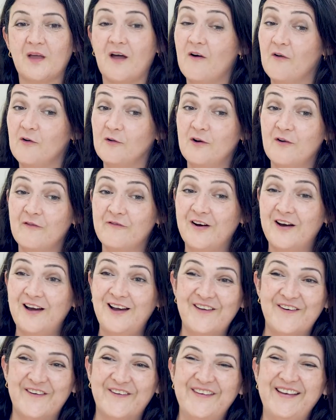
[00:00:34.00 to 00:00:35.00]
Oh, not very
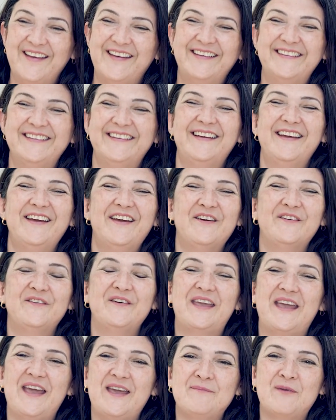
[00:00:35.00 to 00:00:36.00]
long.
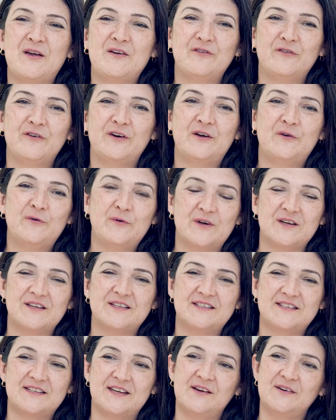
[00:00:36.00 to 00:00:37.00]
We came over in
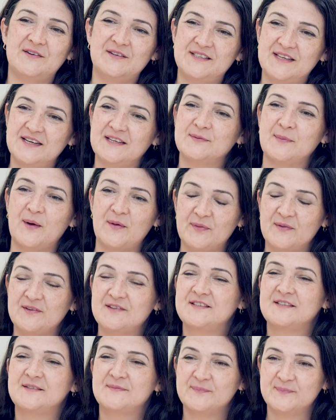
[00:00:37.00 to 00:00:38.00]
August, so 6
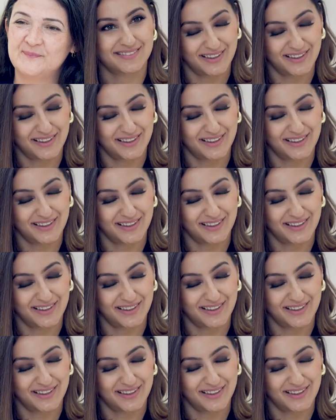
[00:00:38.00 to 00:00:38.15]
months.